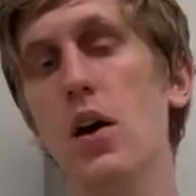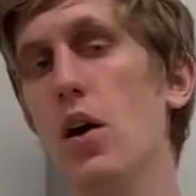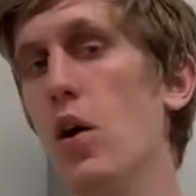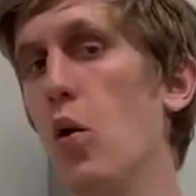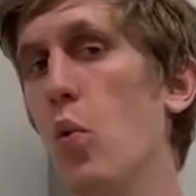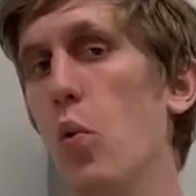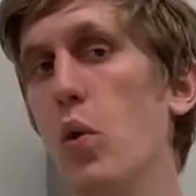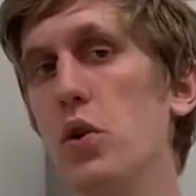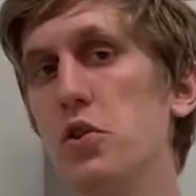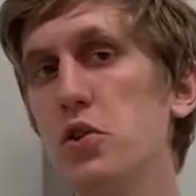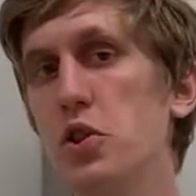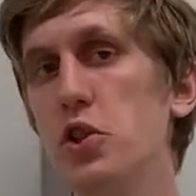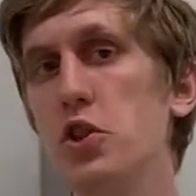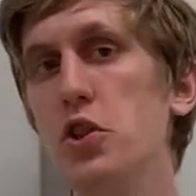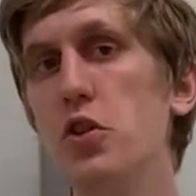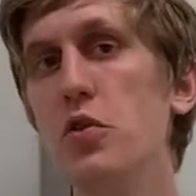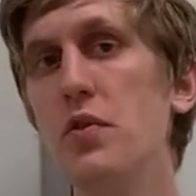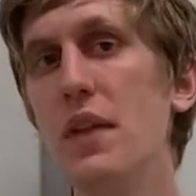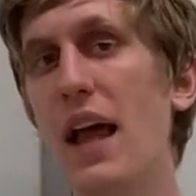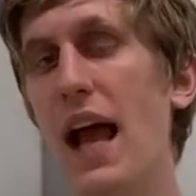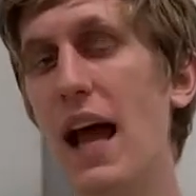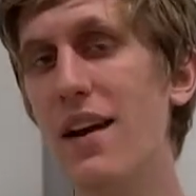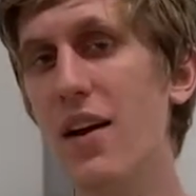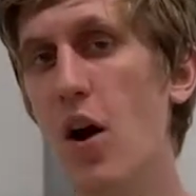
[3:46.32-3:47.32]
Well, to do
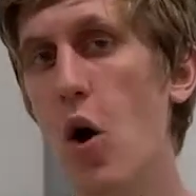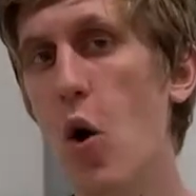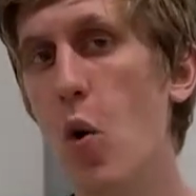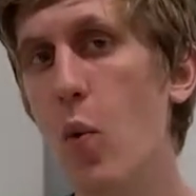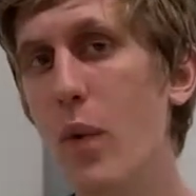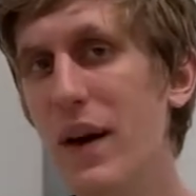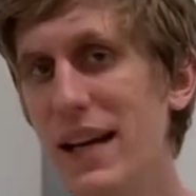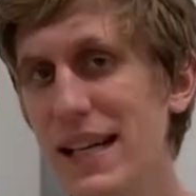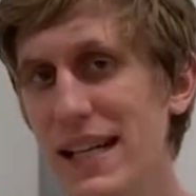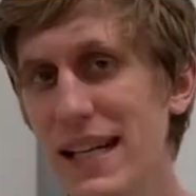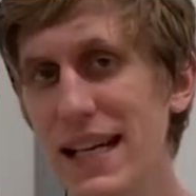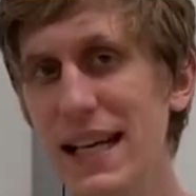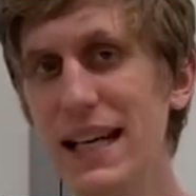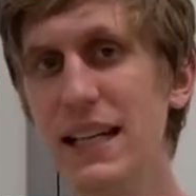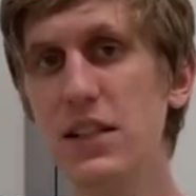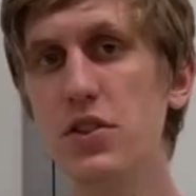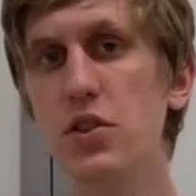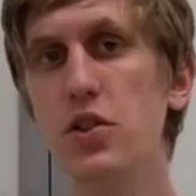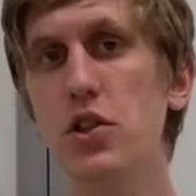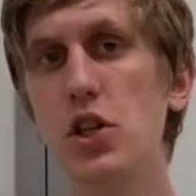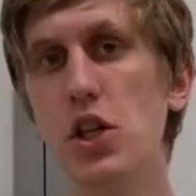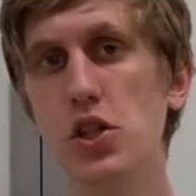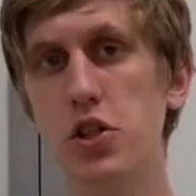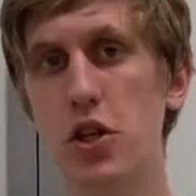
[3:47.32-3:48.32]
that, we need to
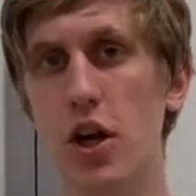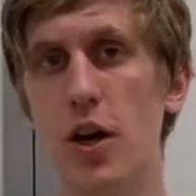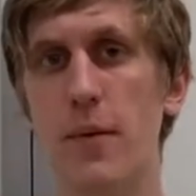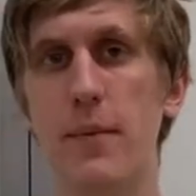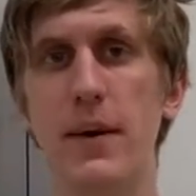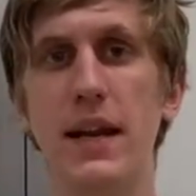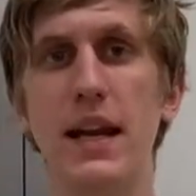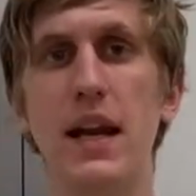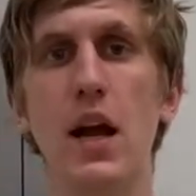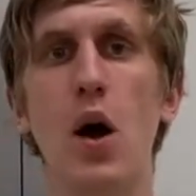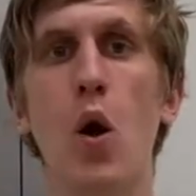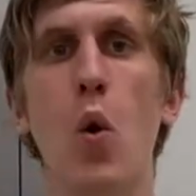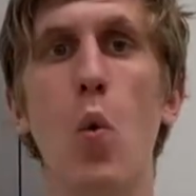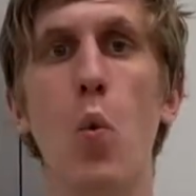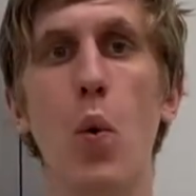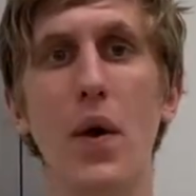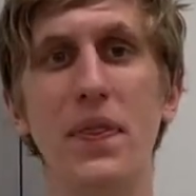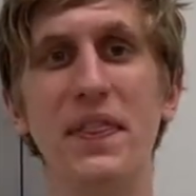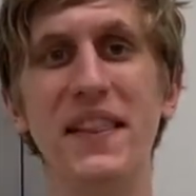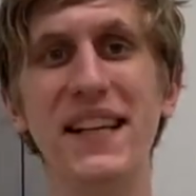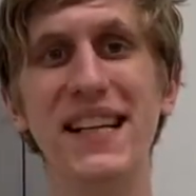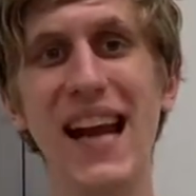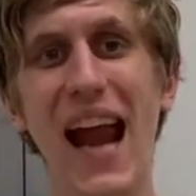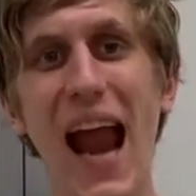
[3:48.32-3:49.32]
determine what
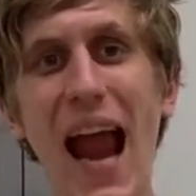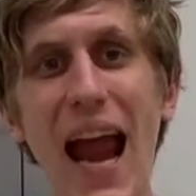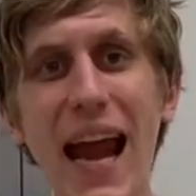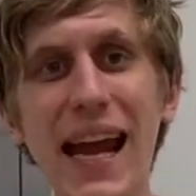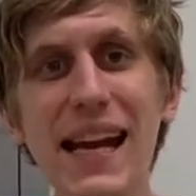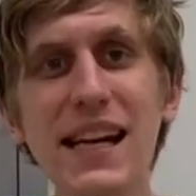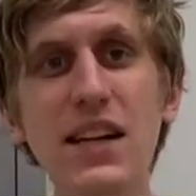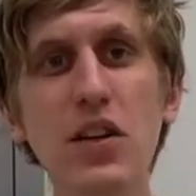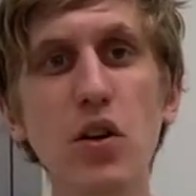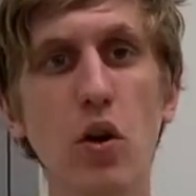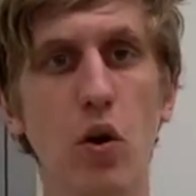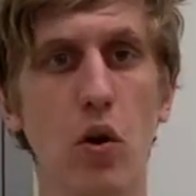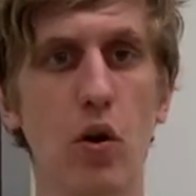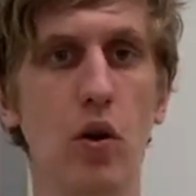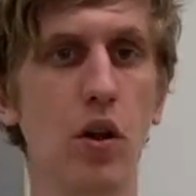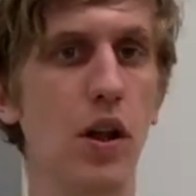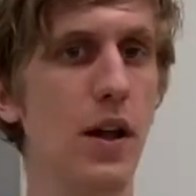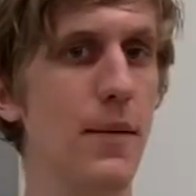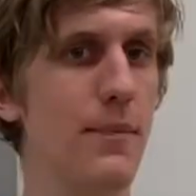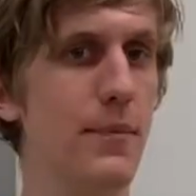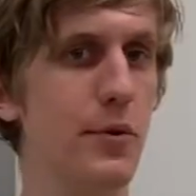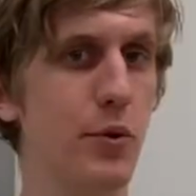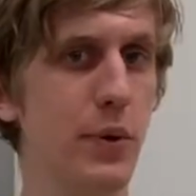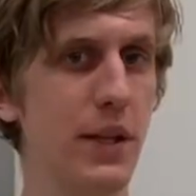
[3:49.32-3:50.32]
the angle
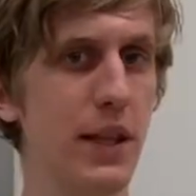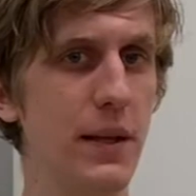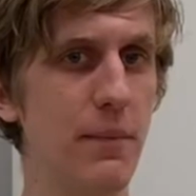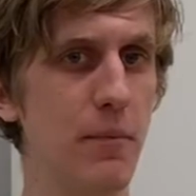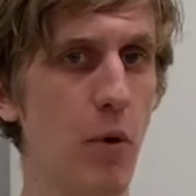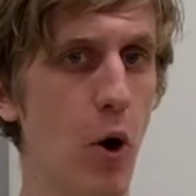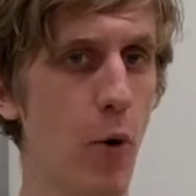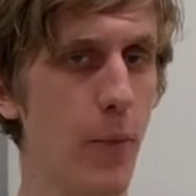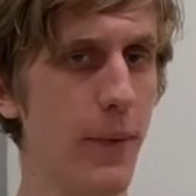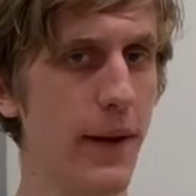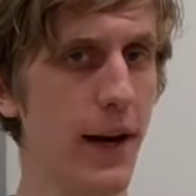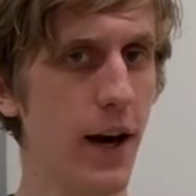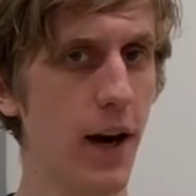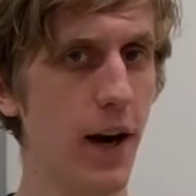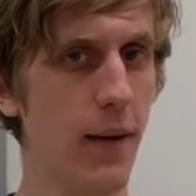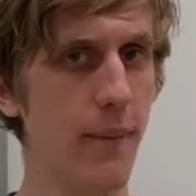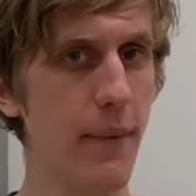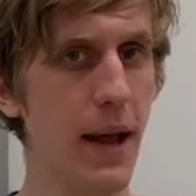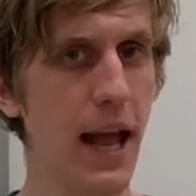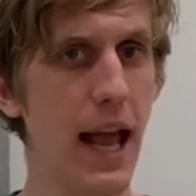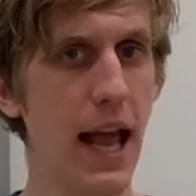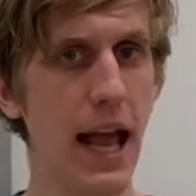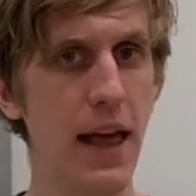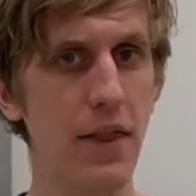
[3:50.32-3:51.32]
between the moment arm
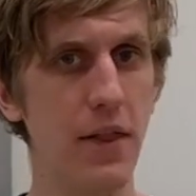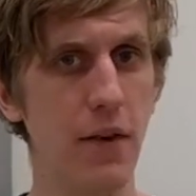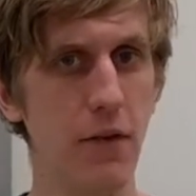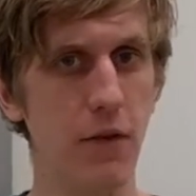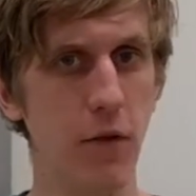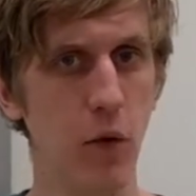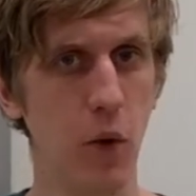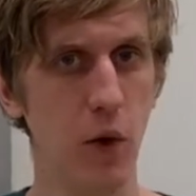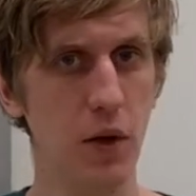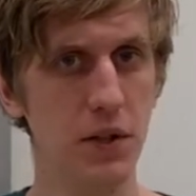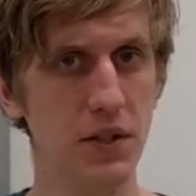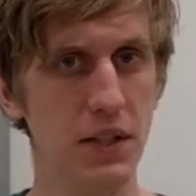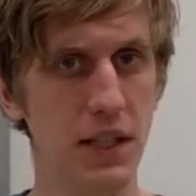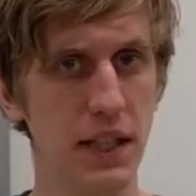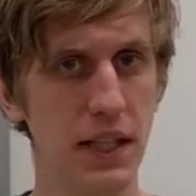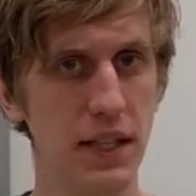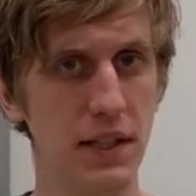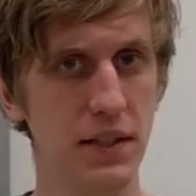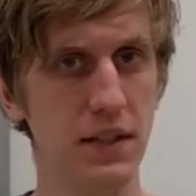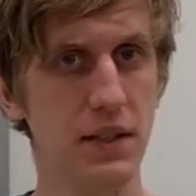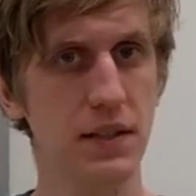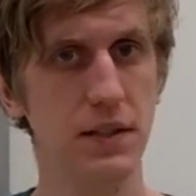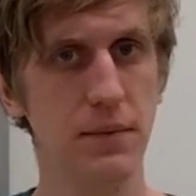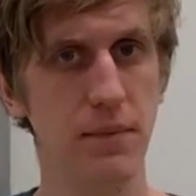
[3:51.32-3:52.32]
and the force
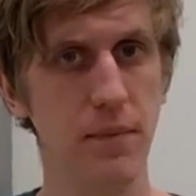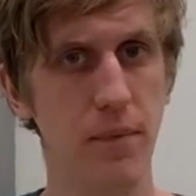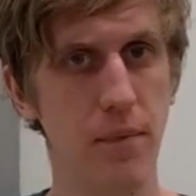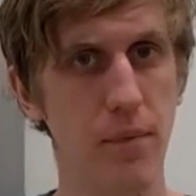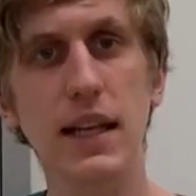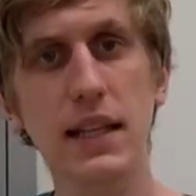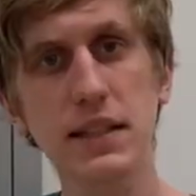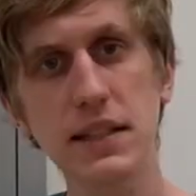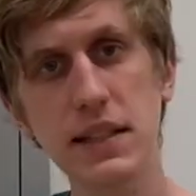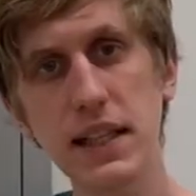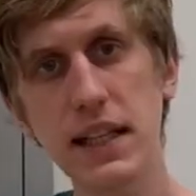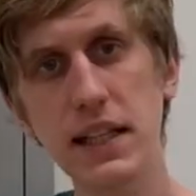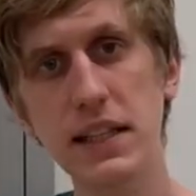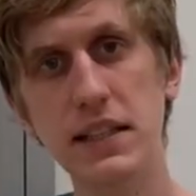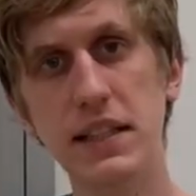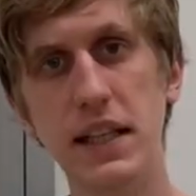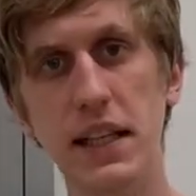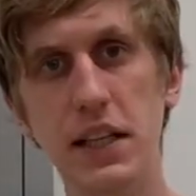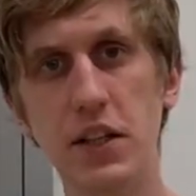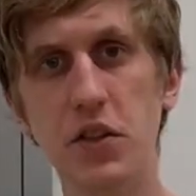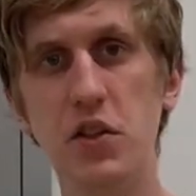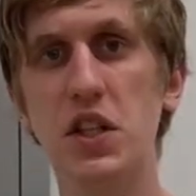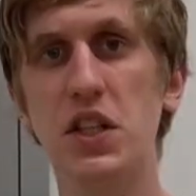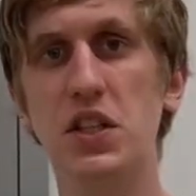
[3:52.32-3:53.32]
is. Let's
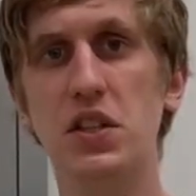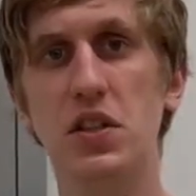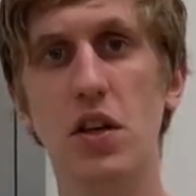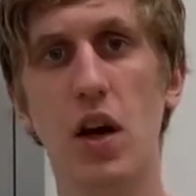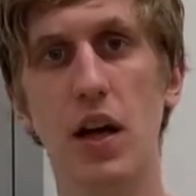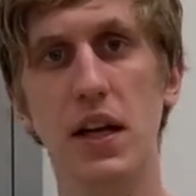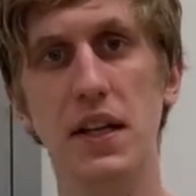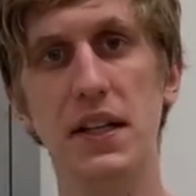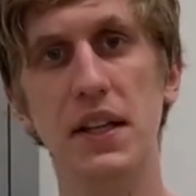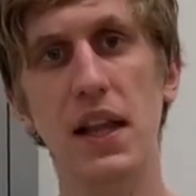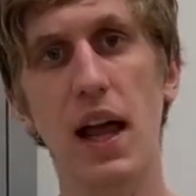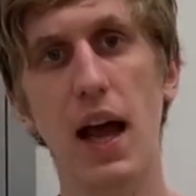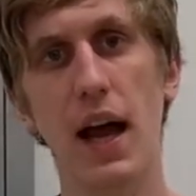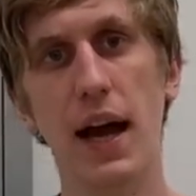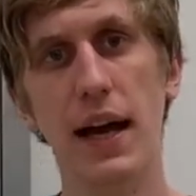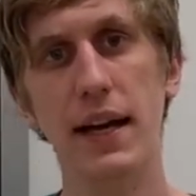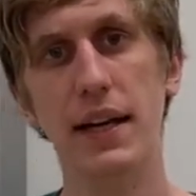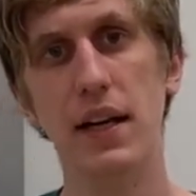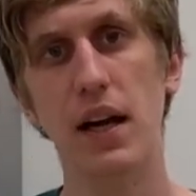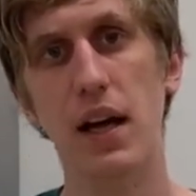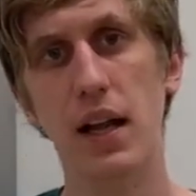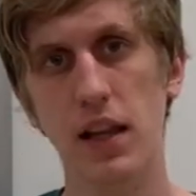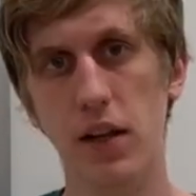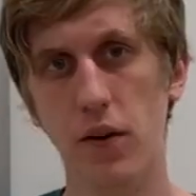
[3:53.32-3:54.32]
continue this dotted line
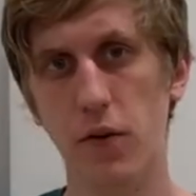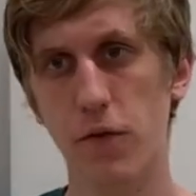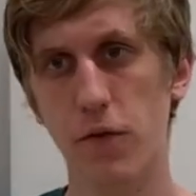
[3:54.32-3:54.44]
a little